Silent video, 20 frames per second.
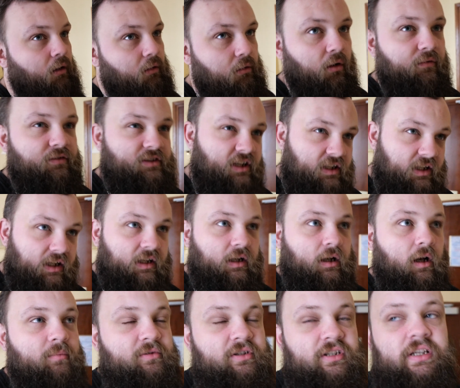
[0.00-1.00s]
obviously leading
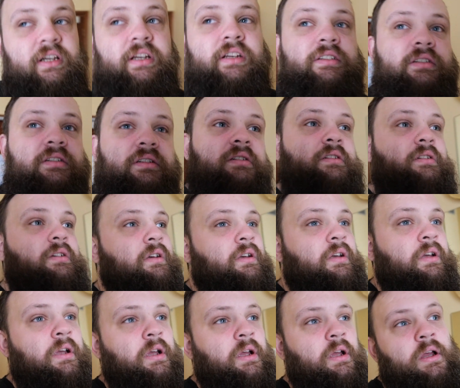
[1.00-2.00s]
up to this,
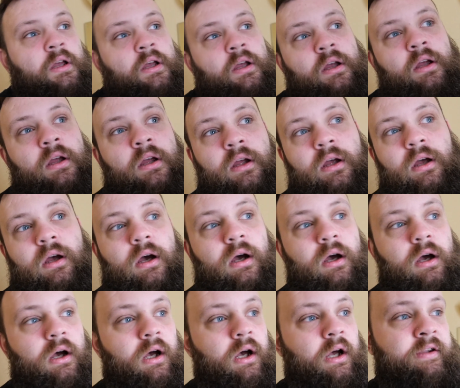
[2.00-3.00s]

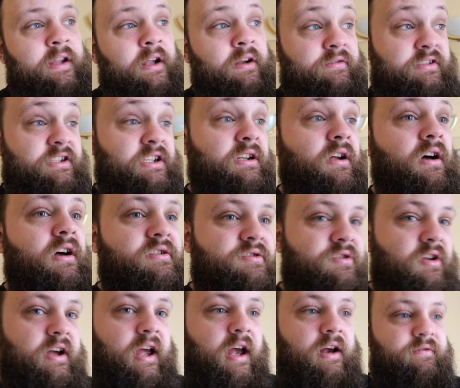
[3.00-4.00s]
and then obviously last
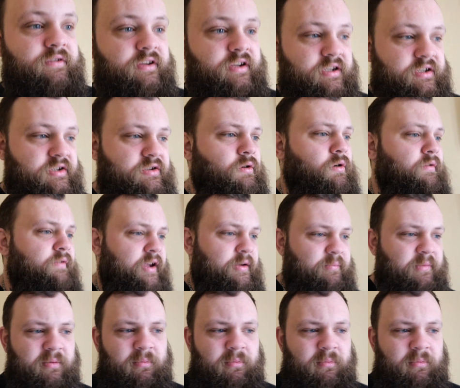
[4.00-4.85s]
night everything sort of hit me,